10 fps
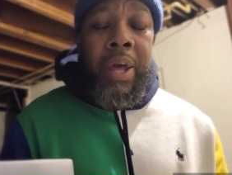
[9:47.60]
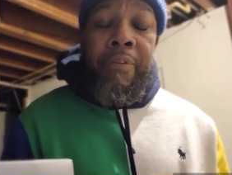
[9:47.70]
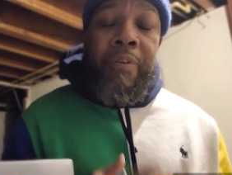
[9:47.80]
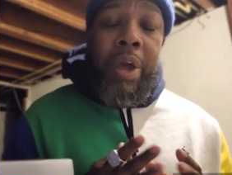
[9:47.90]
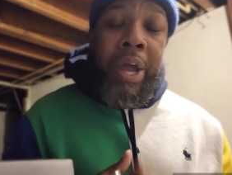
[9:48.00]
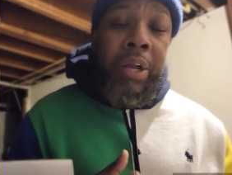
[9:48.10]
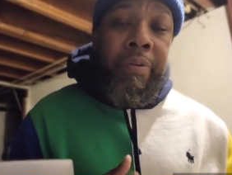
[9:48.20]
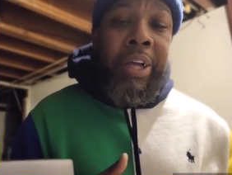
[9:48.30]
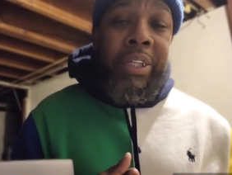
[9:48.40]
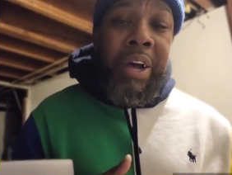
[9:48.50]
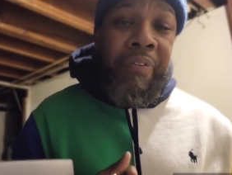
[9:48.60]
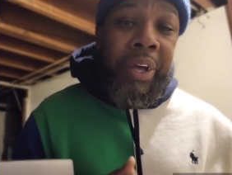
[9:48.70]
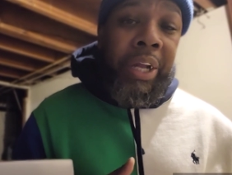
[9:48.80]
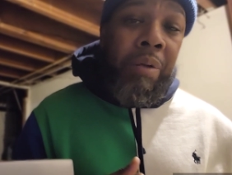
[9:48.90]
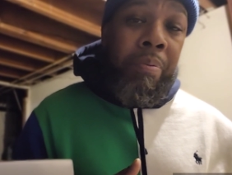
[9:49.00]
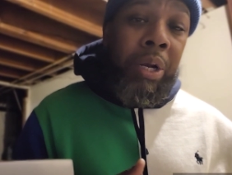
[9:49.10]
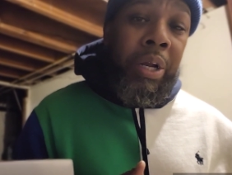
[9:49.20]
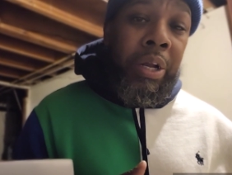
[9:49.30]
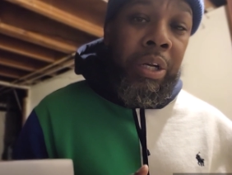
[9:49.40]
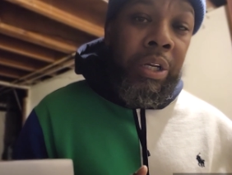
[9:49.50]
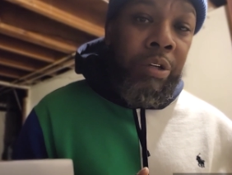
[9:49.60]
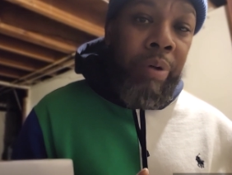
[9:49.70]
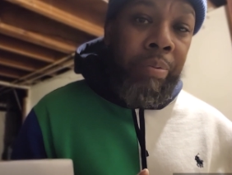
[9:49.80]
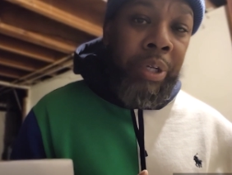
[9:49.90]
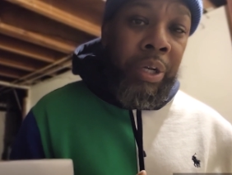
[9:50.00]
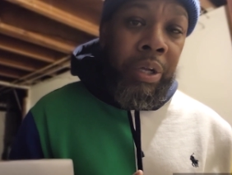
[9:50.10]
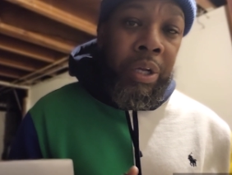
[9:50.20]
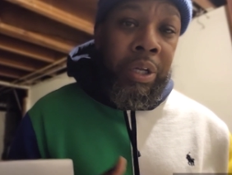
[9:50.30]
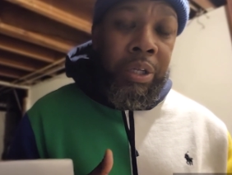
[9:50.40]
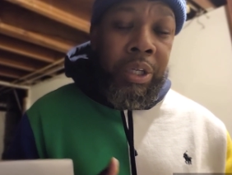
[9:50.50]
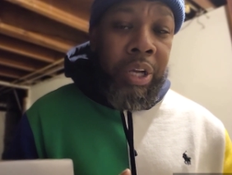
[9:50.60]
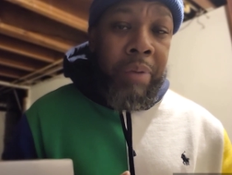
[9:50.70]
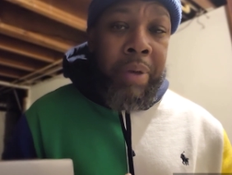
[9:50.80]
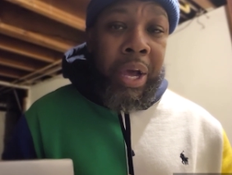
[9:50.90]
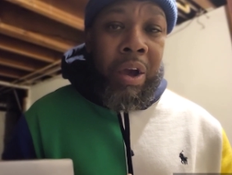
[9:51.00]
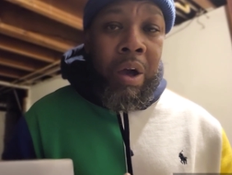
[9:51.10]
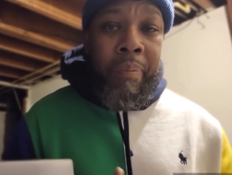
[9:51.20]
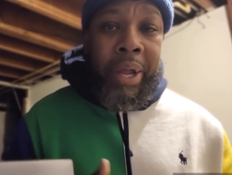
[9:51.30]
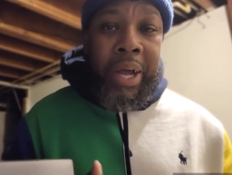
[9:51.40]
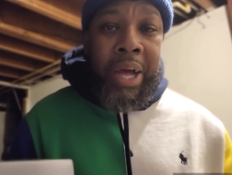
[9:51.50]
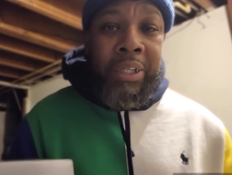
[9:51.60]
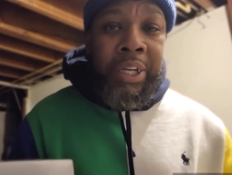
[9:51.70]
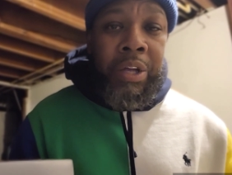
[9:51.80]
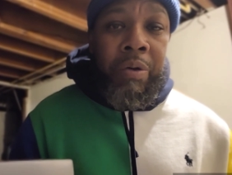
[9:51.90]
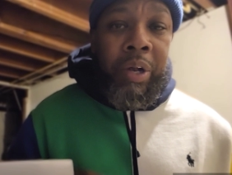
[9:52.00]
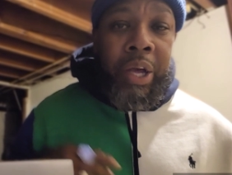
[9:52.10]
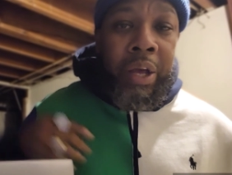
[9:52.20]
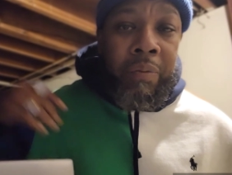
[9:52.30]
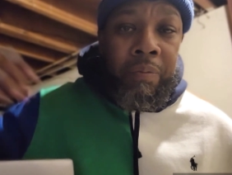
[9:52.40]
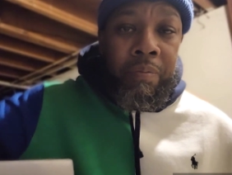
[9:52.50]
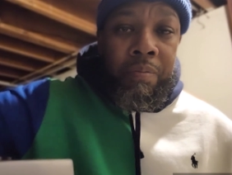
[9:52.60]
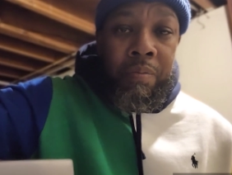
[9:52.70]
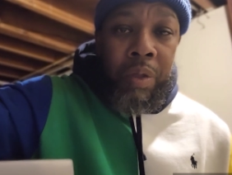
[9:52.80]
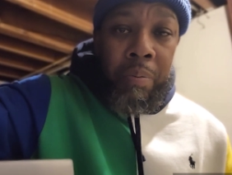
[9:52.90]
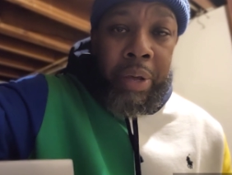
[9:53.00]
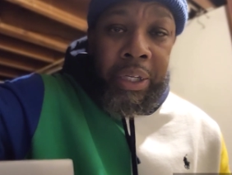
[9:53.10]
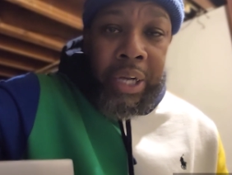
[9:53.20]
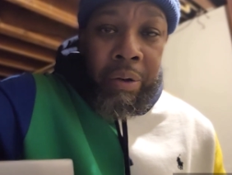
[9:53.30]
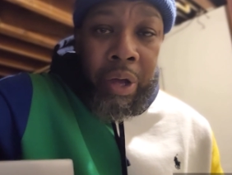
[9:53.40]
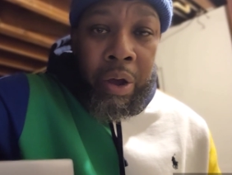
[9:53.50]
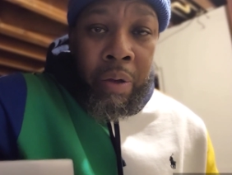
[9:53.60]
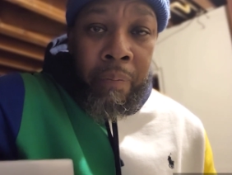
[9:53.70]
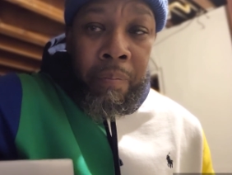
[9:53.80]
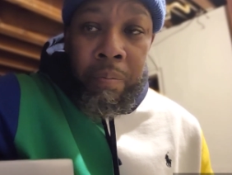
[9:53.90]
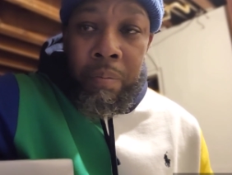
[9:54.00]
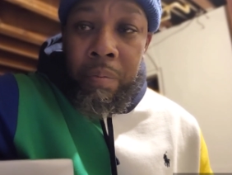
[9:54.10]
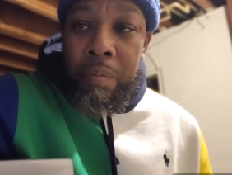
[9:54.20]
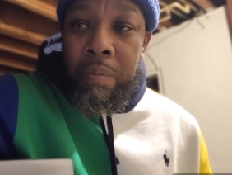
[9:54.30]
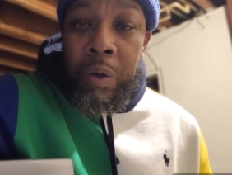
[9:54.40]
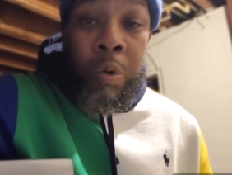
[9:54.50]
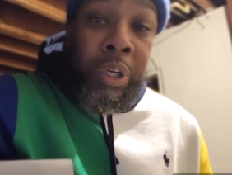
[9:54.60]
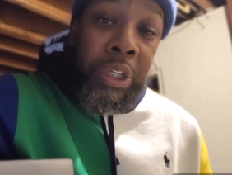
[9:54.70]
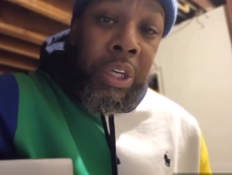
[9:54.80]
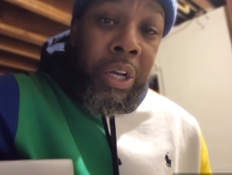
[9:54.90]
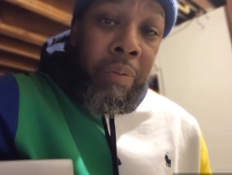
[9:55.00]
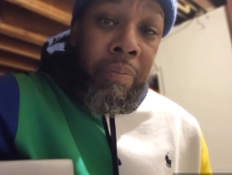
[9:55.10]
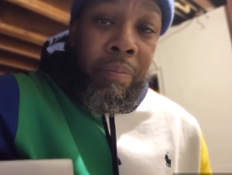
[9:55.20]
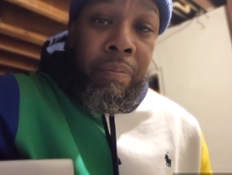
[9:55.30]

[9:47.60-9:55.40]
if for any reason I forget to put it in the description, just leave me a comment and I'll send you a link. Peace out, y'all. Going to sleep.